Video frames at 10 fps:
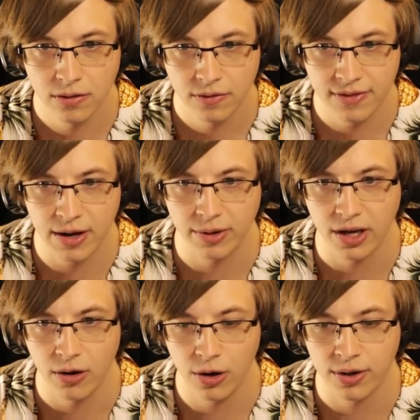There we
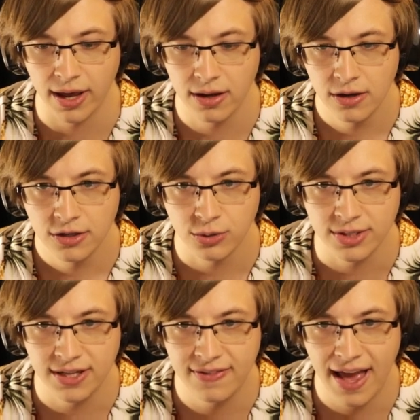go. Okay. So we
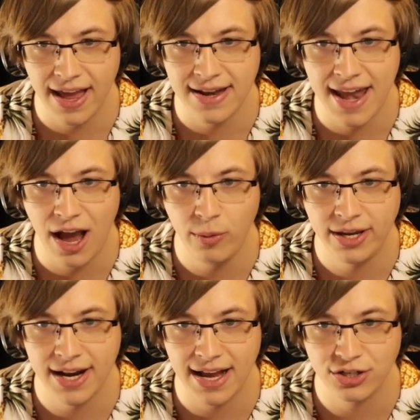did that, and now we
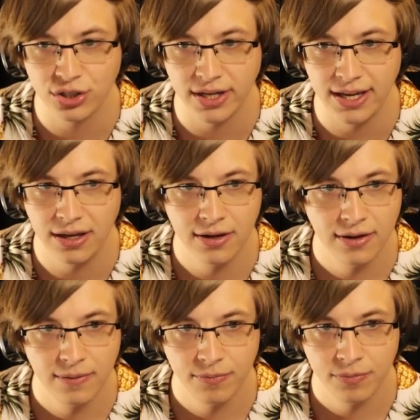can actually
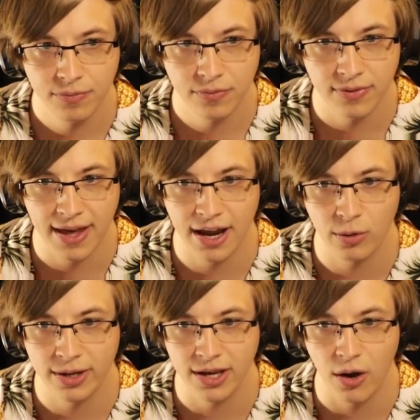there
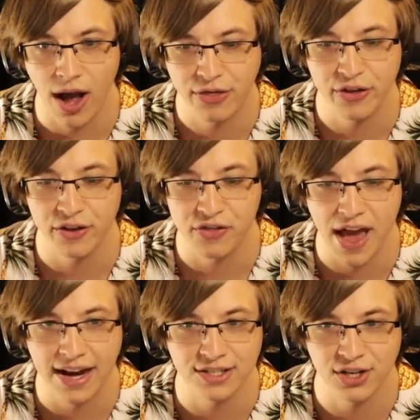we go. I think
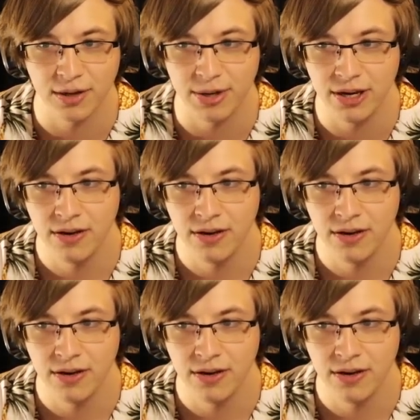that is going to be